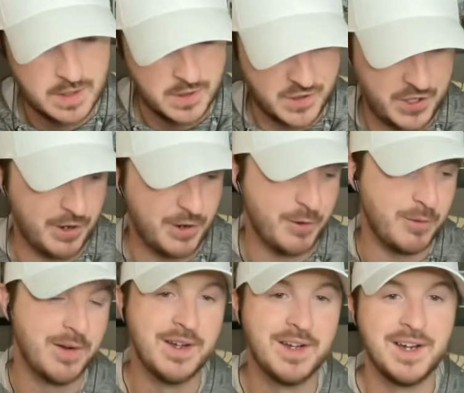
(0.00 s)

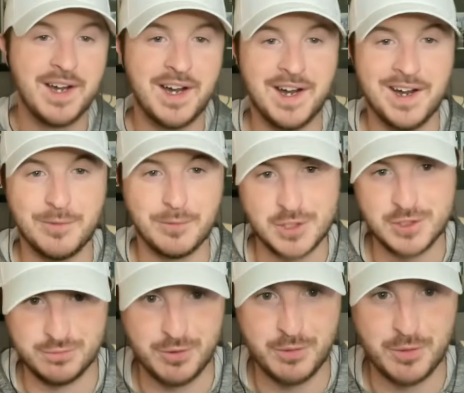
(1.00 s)
So,
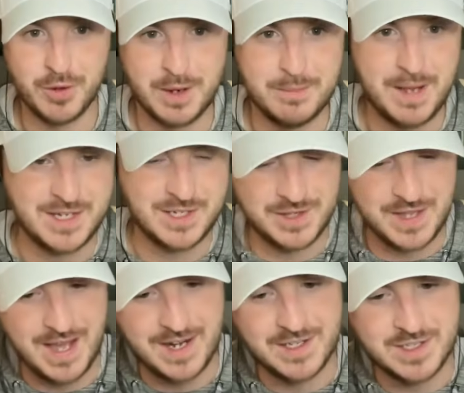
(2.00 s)
which we will come back to
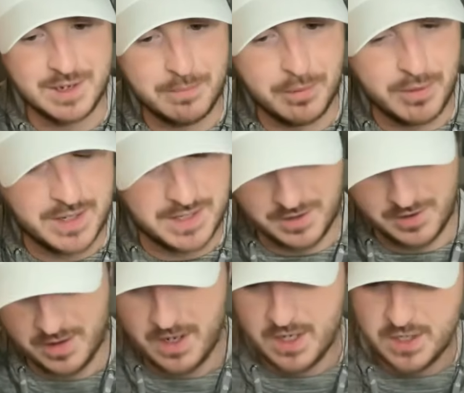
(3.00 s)
that at some point
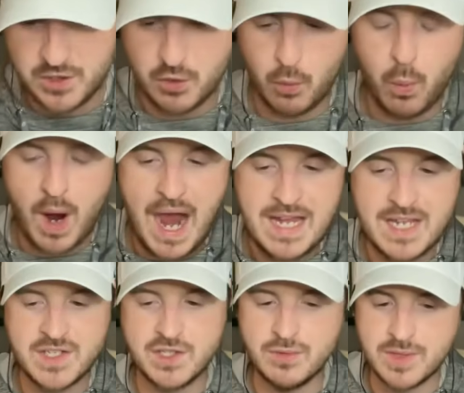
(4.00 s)
here. So why
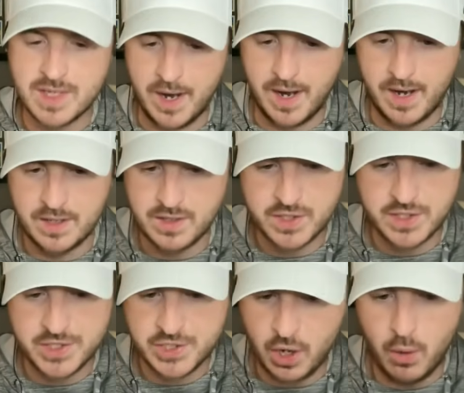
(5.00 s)
is Utah
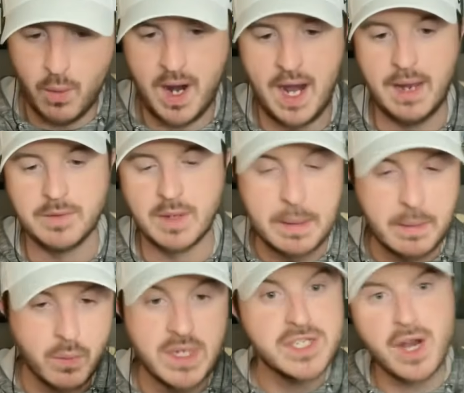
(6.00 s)
so hyped? I
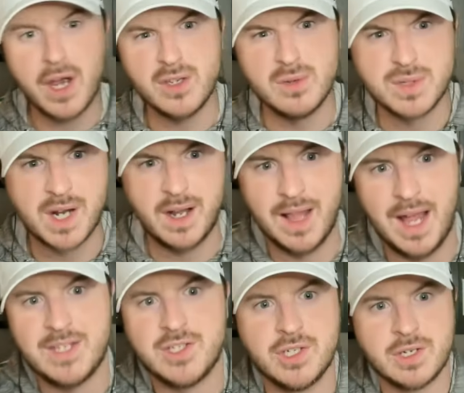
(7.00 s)
mean, we saw Utah
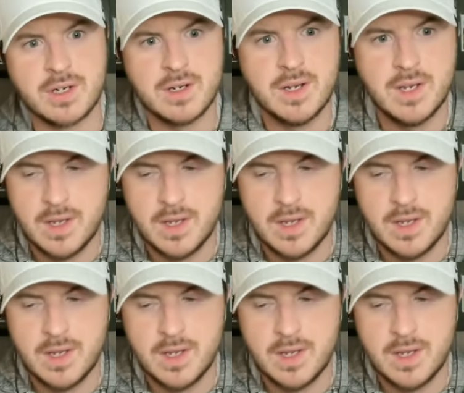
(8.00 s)
last year.